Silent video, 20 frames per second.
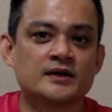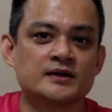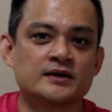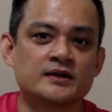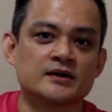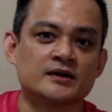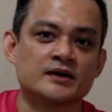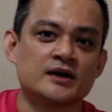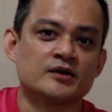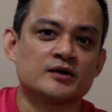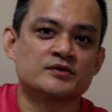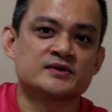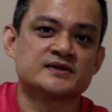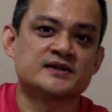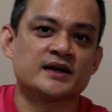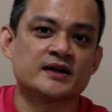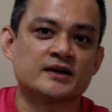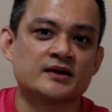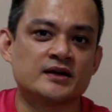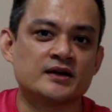the Kagoos
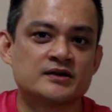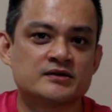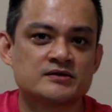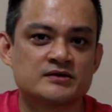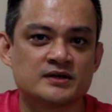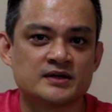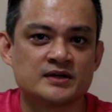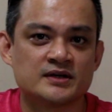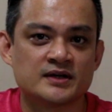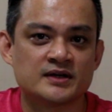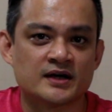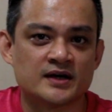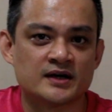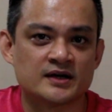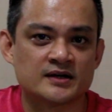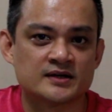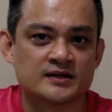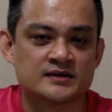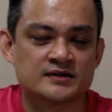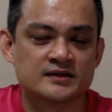DEC K3
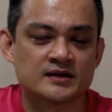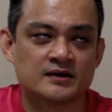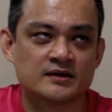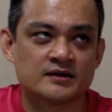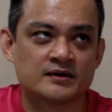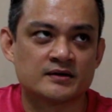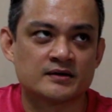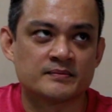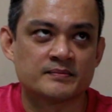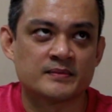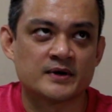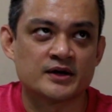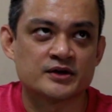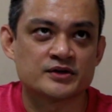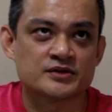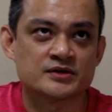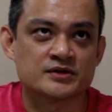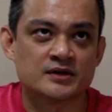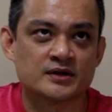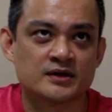has
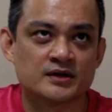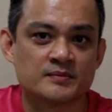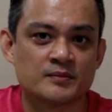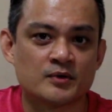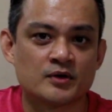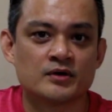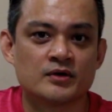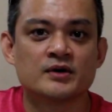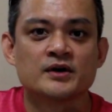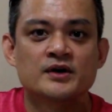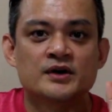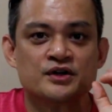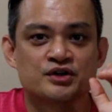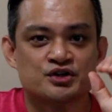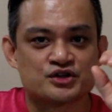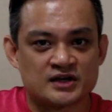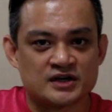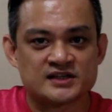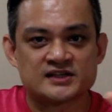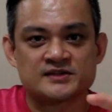much more
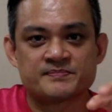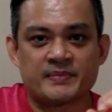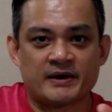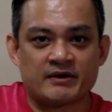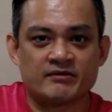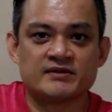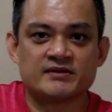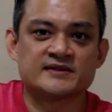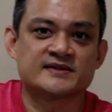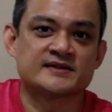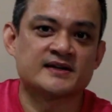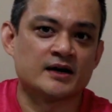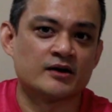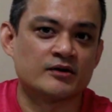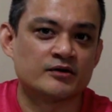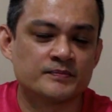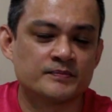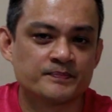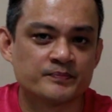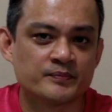transparent
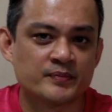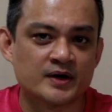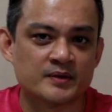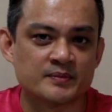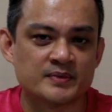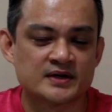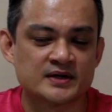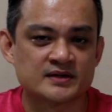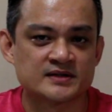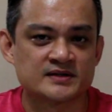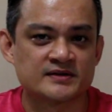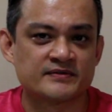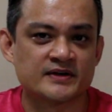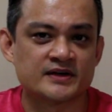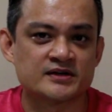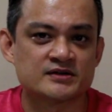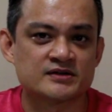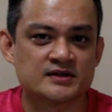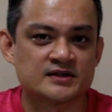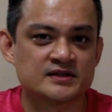sound, but because of
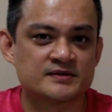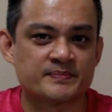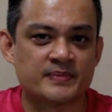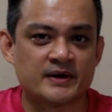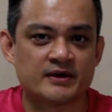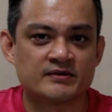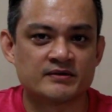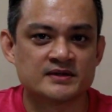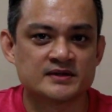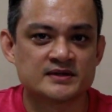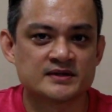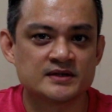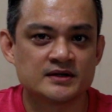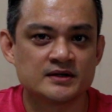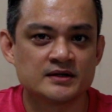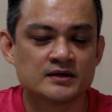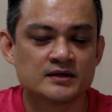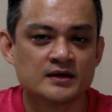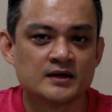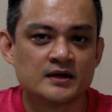that
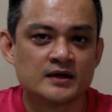transparency,